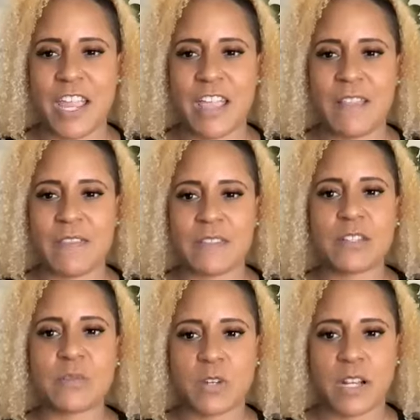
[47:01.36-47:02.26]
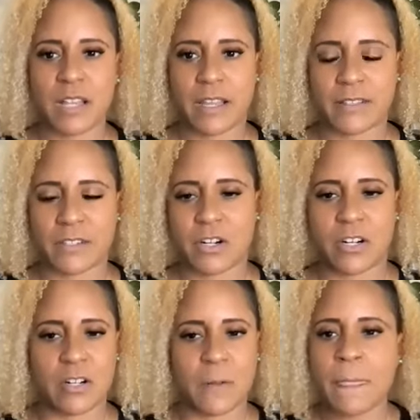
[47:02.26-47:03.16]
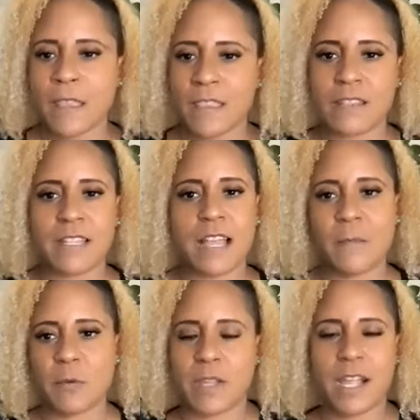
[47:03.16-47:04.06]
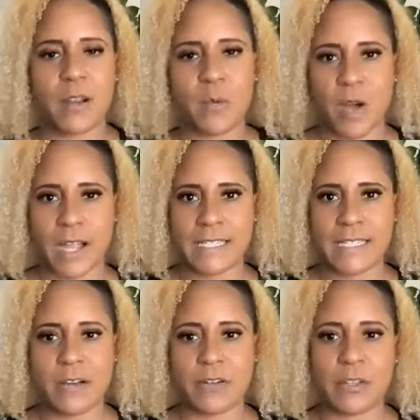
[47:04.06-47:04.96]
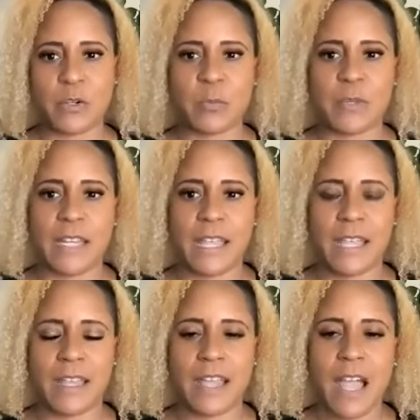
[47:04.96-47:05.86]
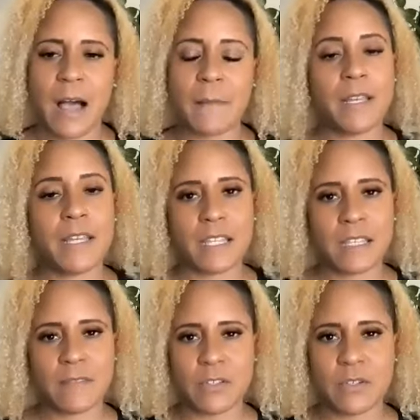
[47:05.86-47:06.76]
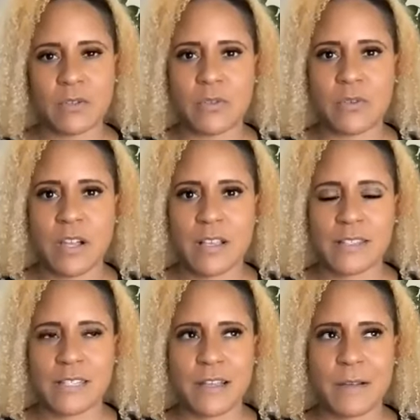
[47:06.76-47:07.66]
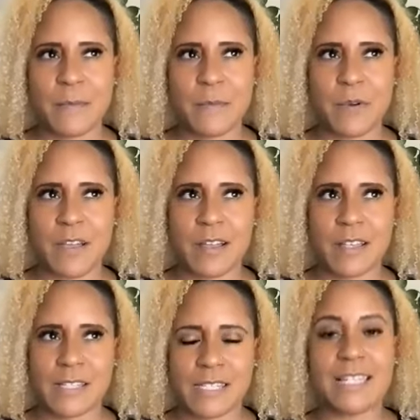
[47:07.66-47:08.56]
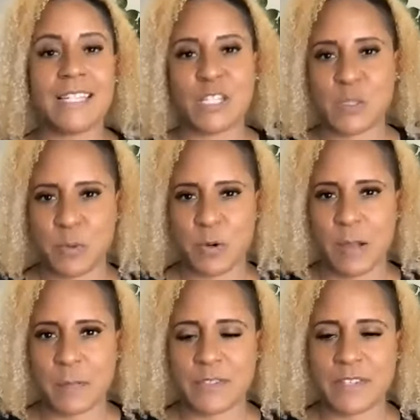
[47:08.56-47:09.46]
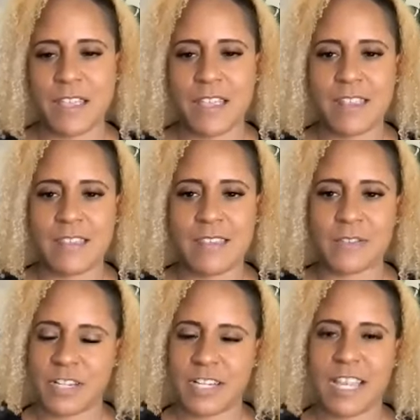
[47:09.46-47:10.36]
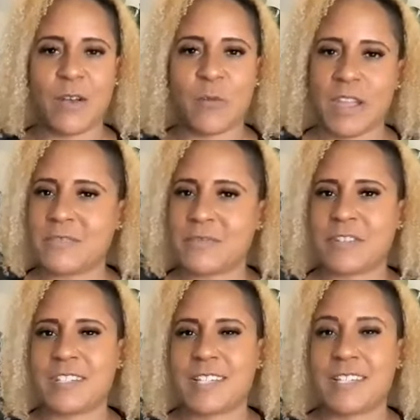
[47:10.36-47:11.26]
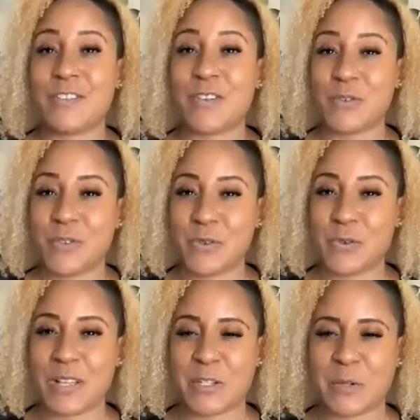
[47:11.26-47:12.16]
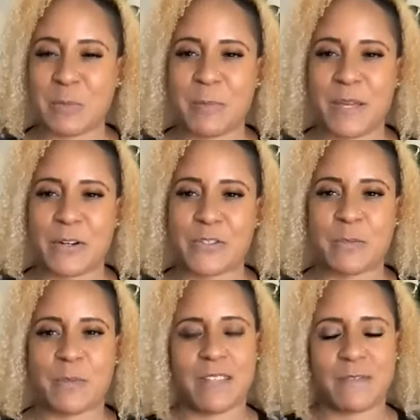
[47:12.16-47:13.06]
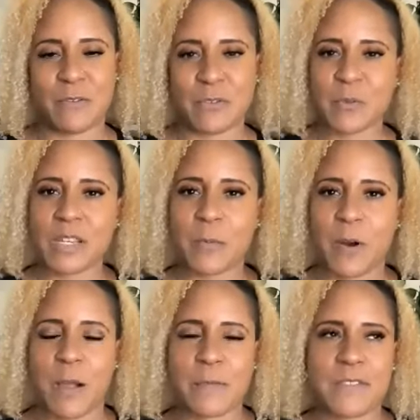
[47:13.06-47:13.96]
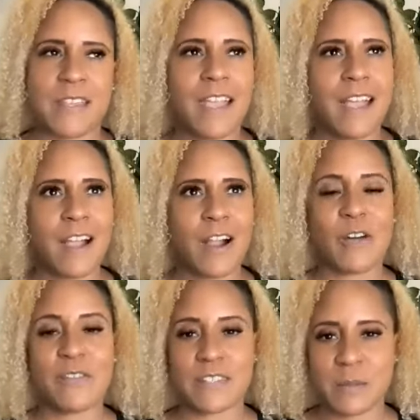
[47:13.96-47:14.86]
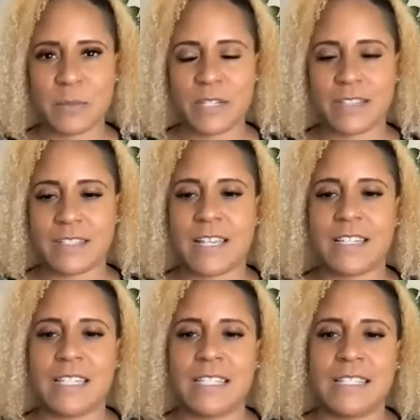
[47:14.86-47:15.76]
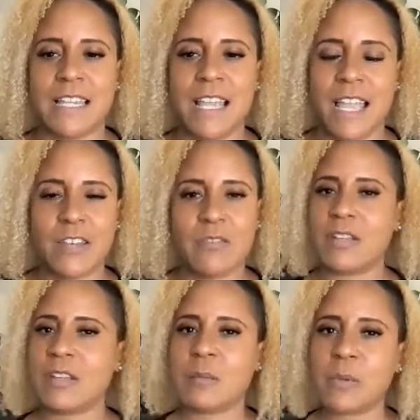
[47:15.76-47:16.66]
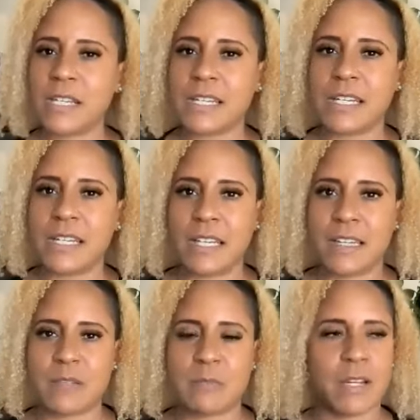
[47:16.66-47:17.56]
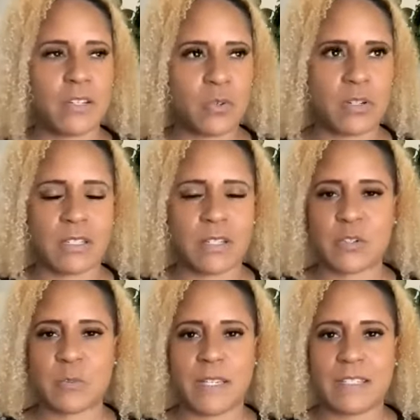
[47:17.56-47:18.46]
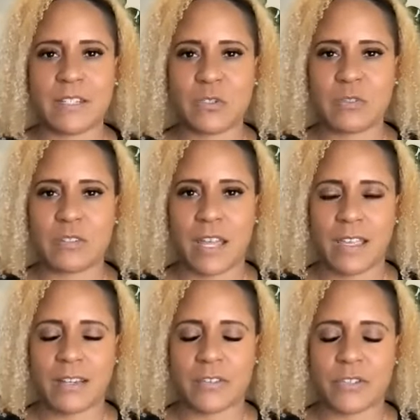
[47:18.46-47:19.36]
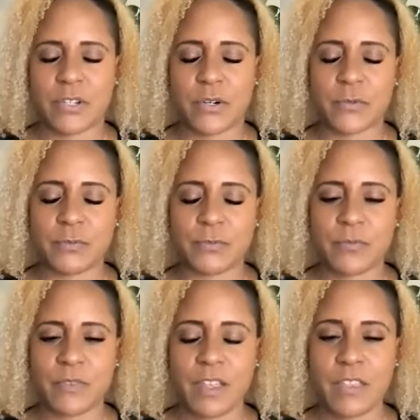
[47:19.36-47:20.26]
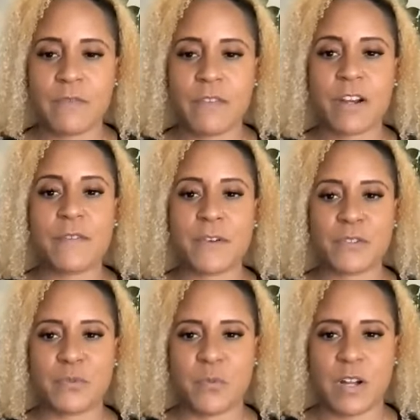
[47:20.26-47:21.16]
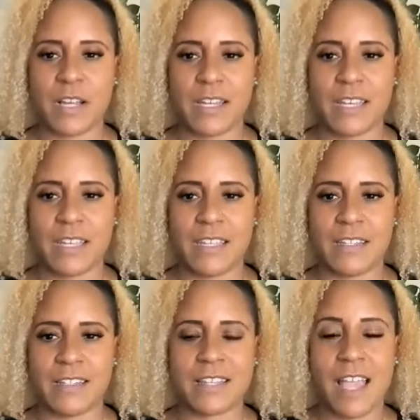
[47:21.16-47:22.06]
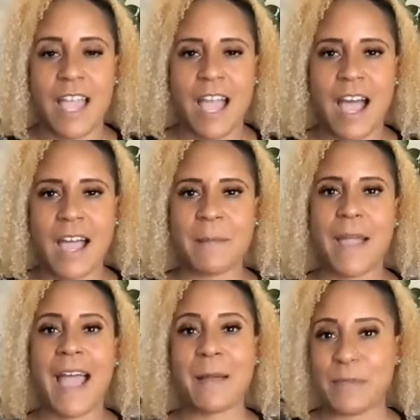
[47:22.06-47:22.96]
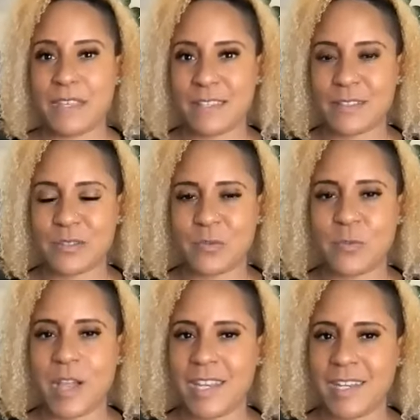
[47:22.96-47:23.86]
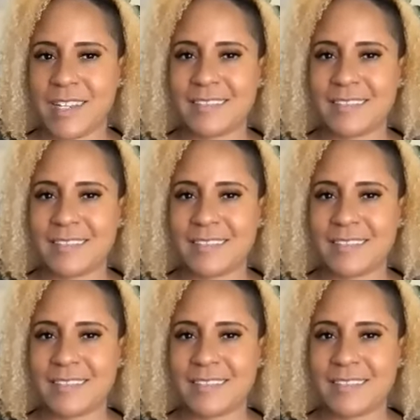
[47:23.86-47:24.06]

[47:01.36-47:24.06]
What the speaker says: And this is what I like to call the time where we kind of wind down a little bit. And I'm going to give you some sentence prompts. And these are, again, ways for us to get to know you a little bit better. So I'm going to give you 3 prompts. I call this complete the sentence, and you can complete it in as much or as little space as you'd like. So the very first one is, I'm happiest when.